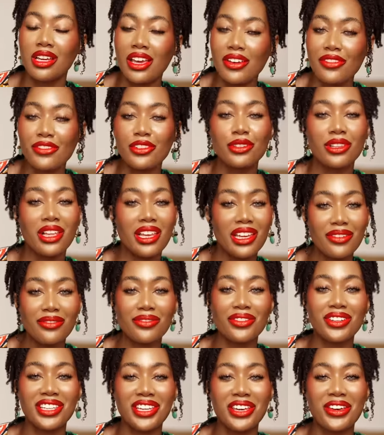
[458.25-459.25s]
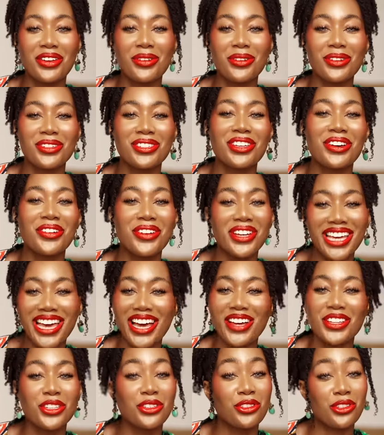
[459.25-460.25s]
If you'd like a video showing
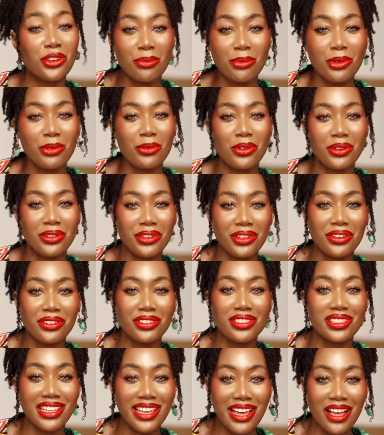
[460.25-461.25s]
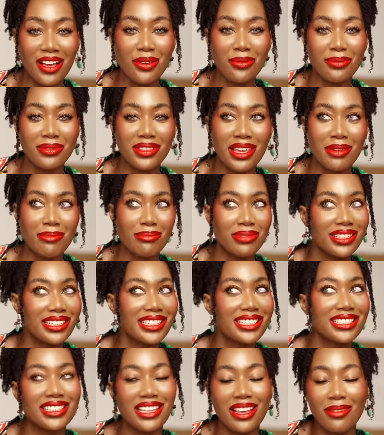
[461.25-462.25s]
how to derma roll your scalp, then
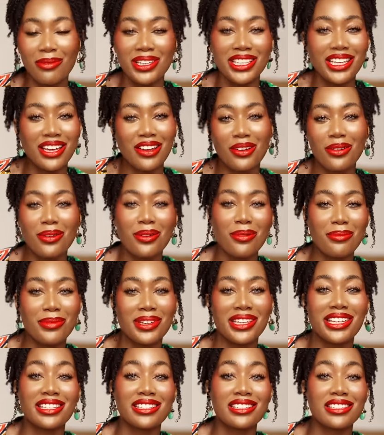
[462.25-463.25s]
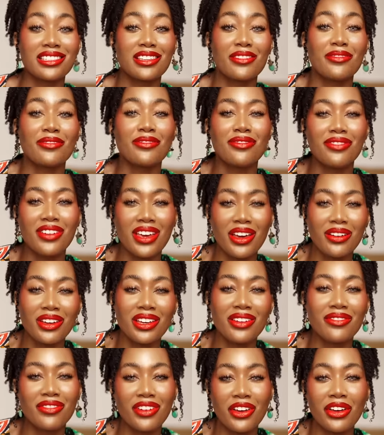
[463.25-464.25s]
please let me know because it's a
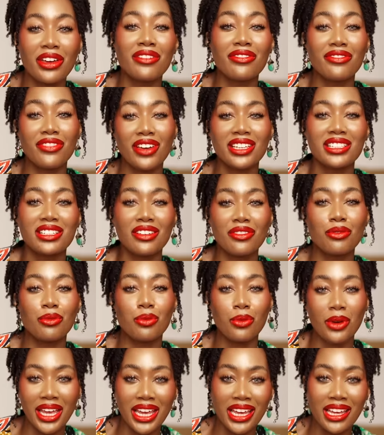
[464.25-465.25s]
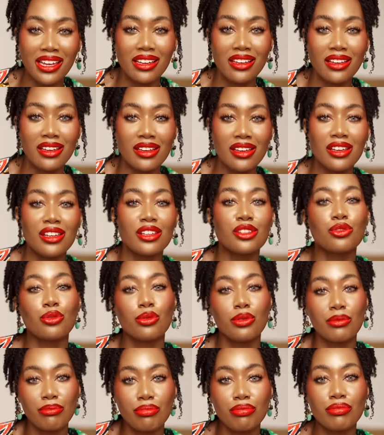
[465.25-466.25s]
very, very effective way
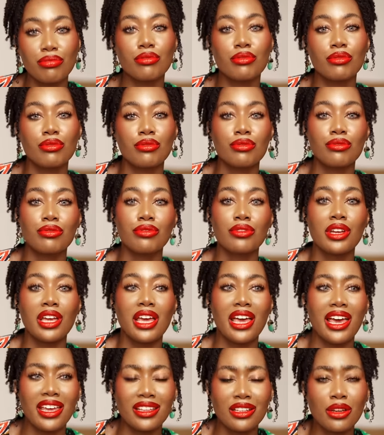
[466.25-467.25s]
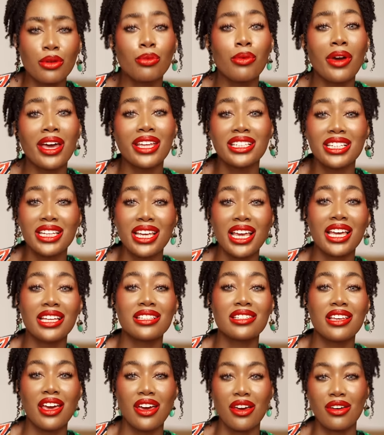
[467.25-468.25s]
to improve and
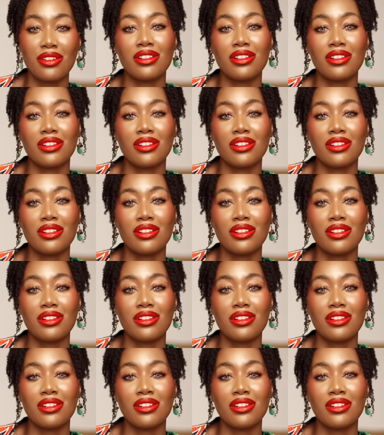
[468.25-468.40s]
eradicate hair